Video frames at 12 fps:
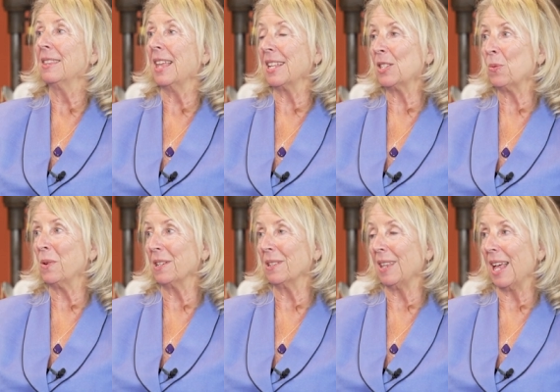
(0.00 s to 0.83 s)
that's
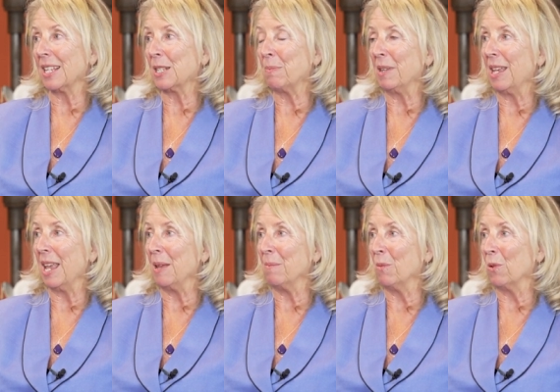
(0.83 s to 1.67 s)
when glass
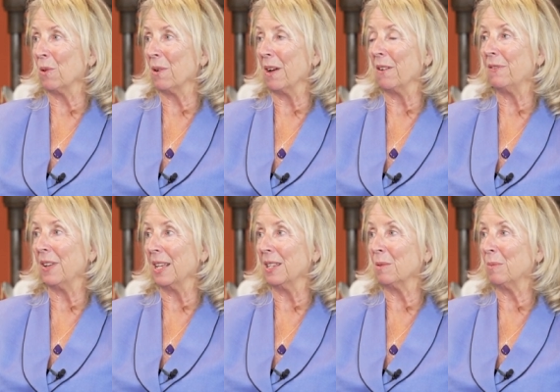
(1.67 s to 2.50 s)
became more
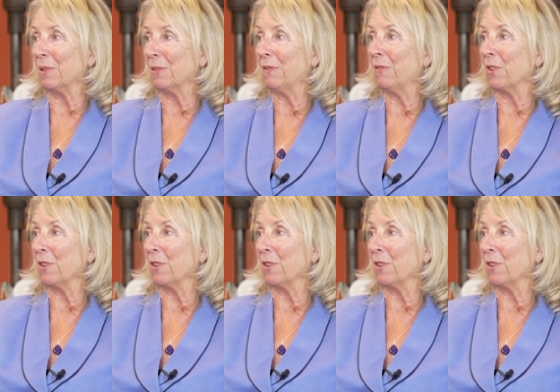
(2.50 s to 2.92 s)
available